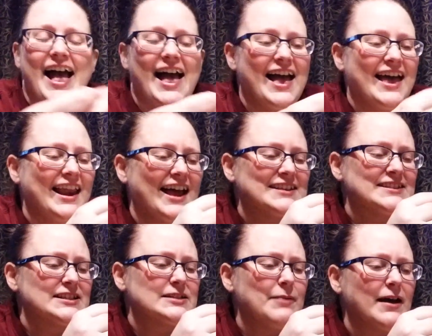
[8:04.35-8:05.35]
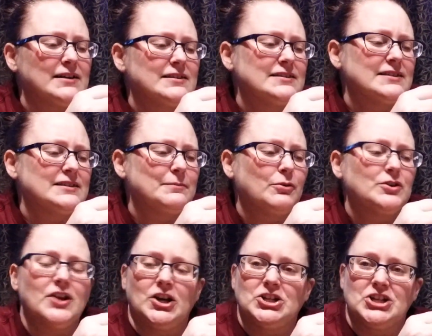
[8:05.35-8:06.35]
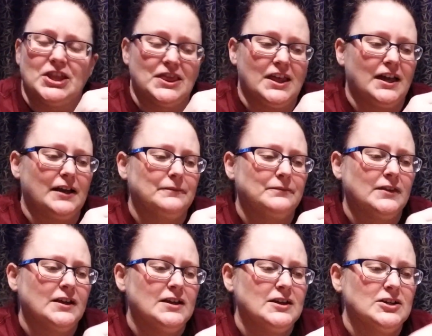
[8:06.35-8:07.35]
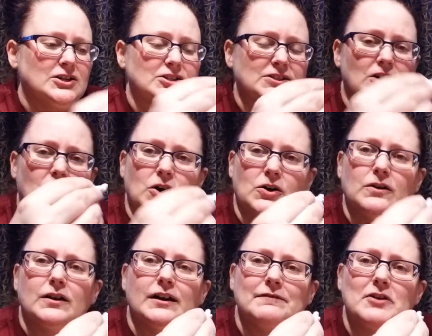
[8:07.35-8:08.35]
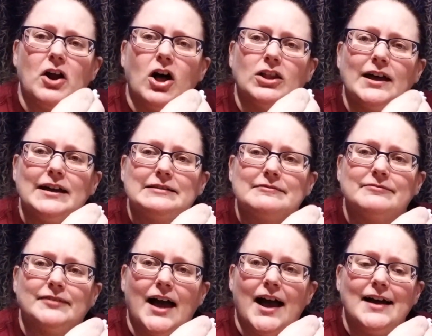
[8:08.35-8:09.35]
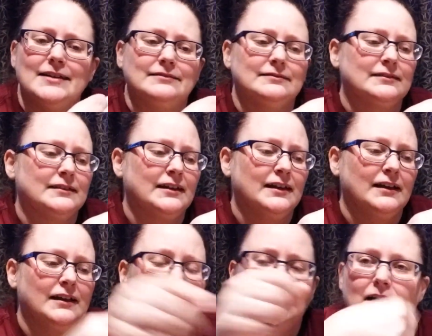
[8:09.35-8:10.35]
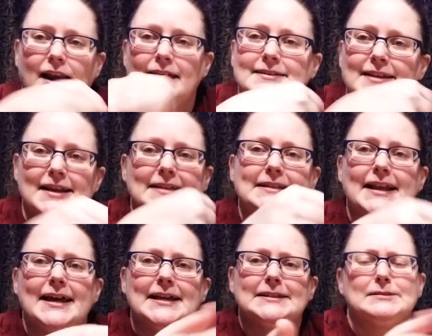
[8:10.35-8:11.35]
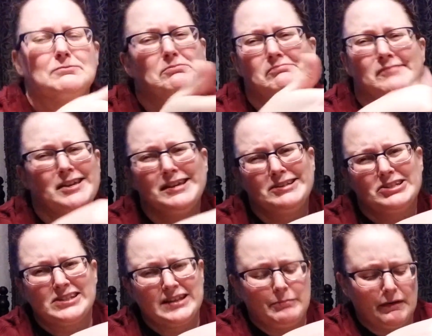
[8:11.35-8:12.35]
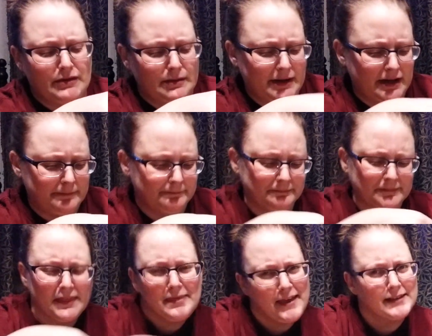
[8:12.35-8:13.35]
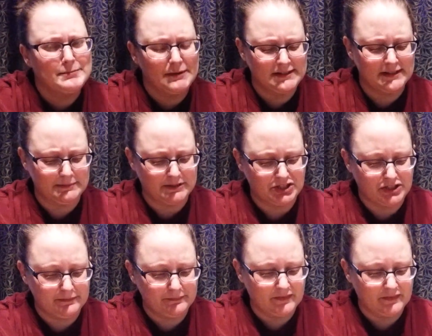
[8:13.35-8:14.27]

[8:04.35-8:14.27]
And I suspect this is a production thing. So if they're all laying flat, glaze, glaze, glaze, just skip over the bottom. That's my suspicion.